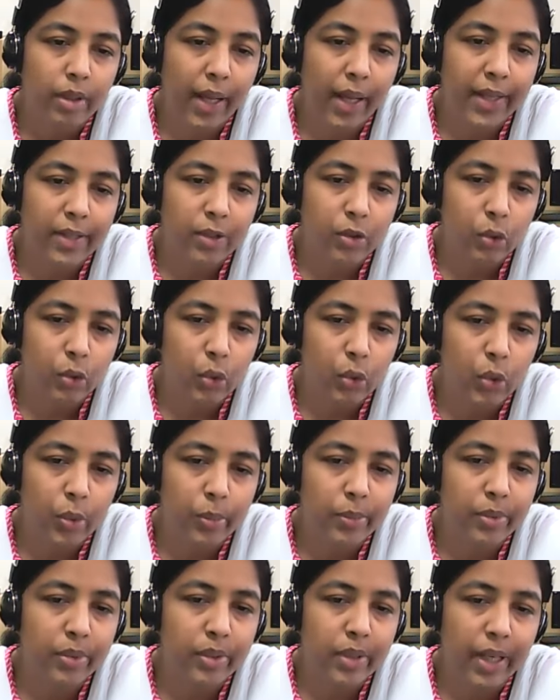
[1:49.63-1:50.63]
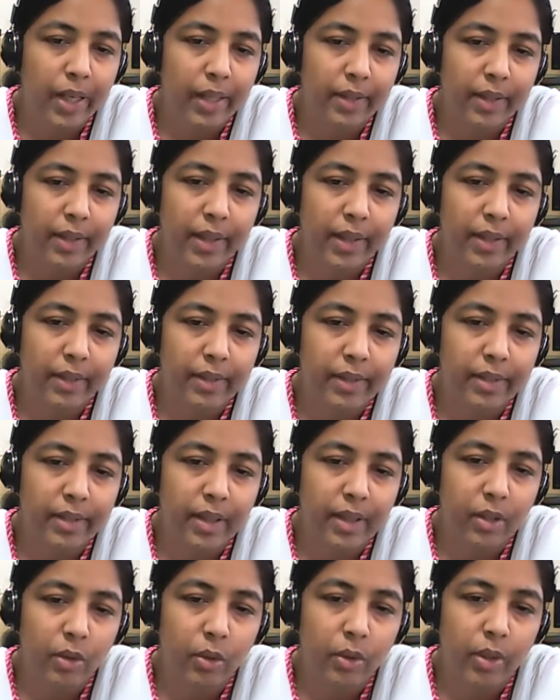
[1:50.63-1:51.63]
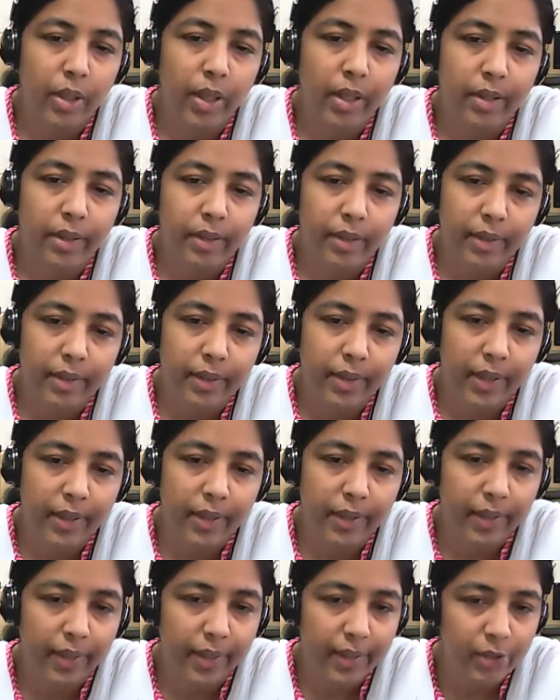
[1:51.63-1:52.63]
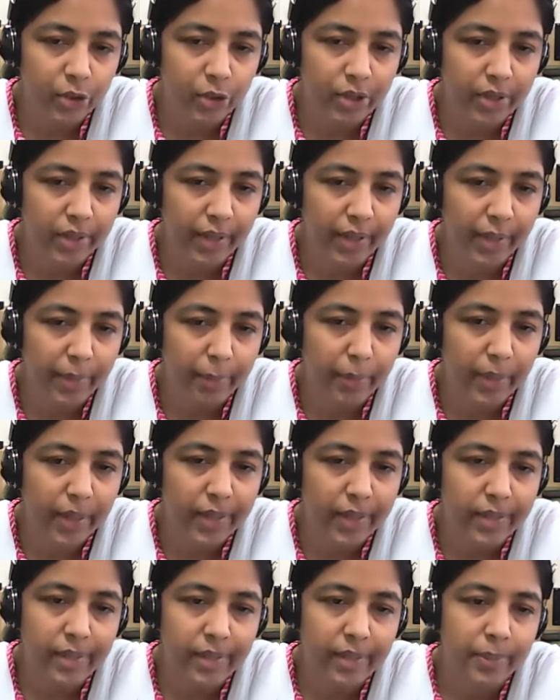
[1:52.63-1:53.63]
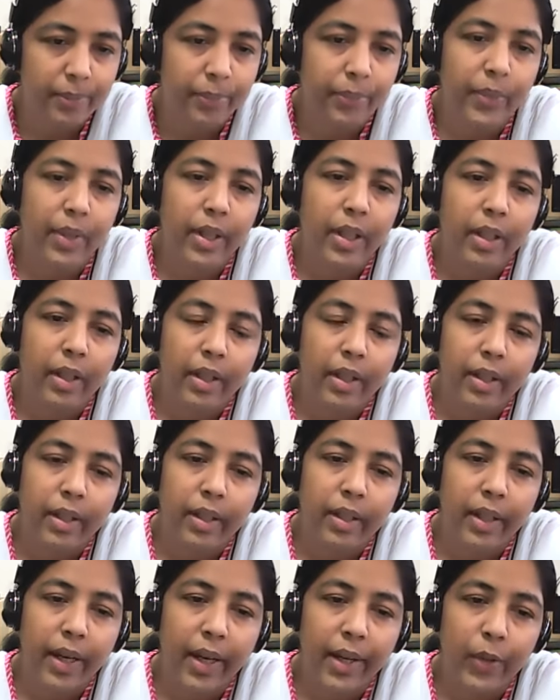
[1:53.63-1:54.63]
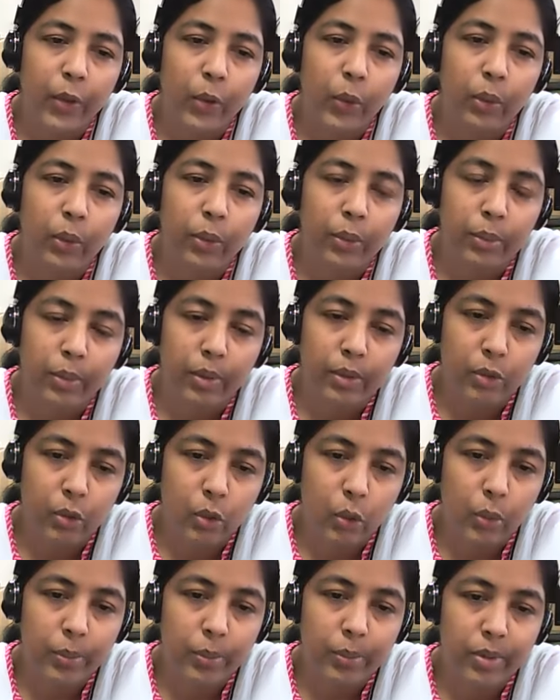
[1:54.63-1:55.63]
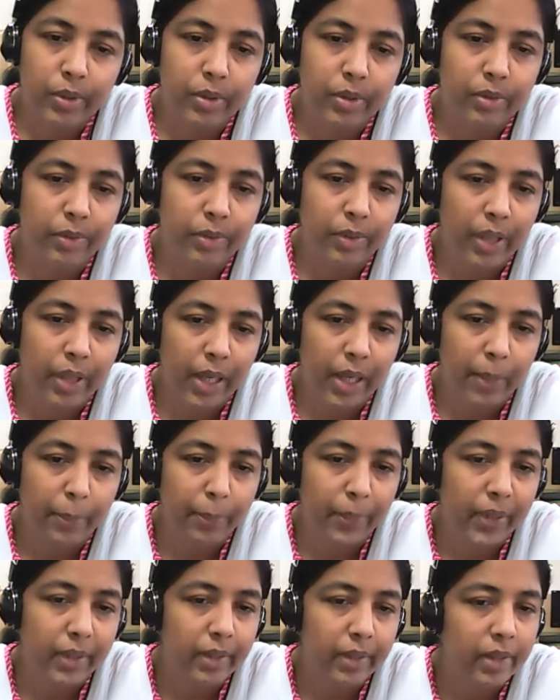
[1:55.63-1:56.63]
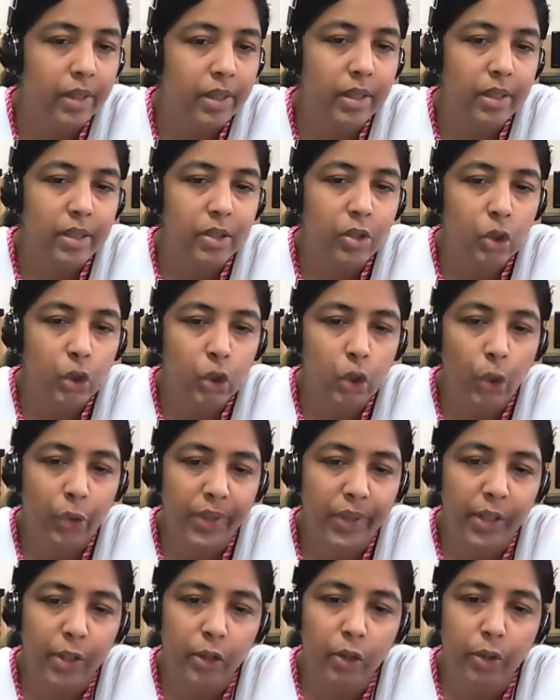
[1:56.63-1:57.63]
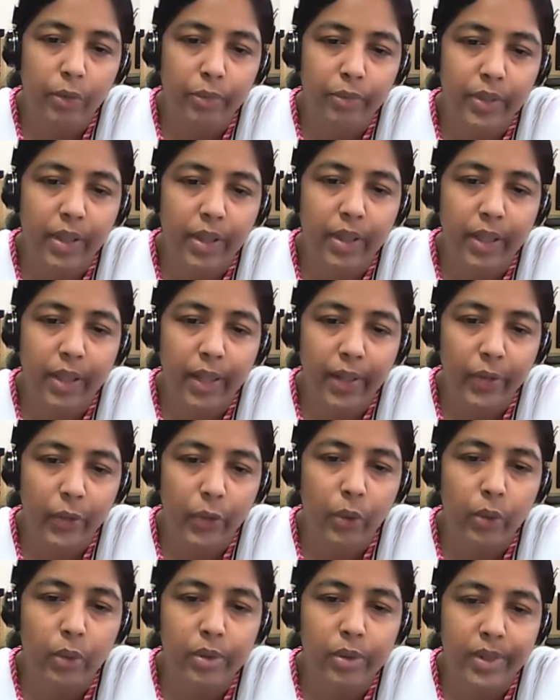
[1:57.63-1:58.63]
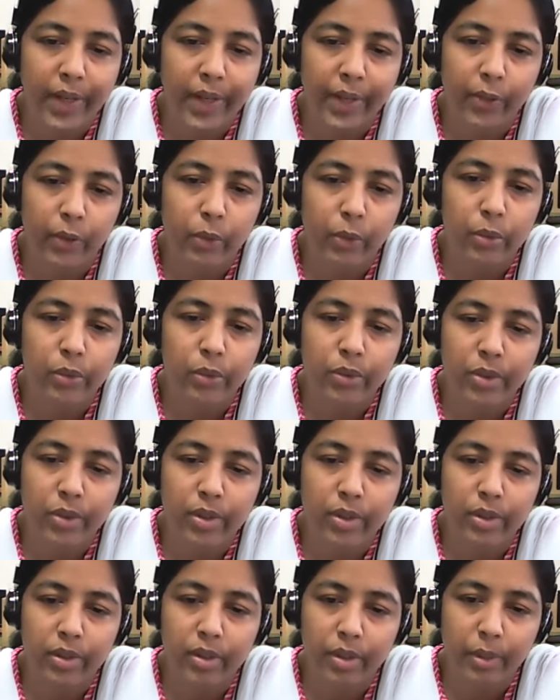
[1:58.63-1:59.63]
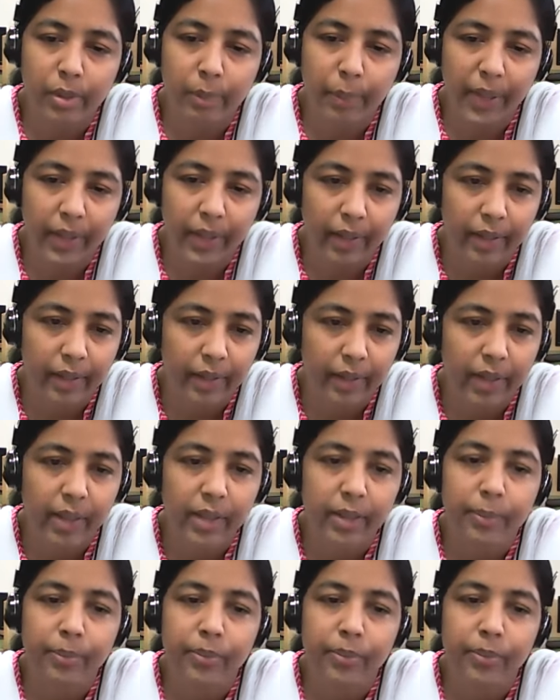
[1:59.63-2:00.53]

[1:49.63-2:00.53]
Lysosomes are the intercellular degradation take place. Endosomes help in the sorting of the endocytosed material.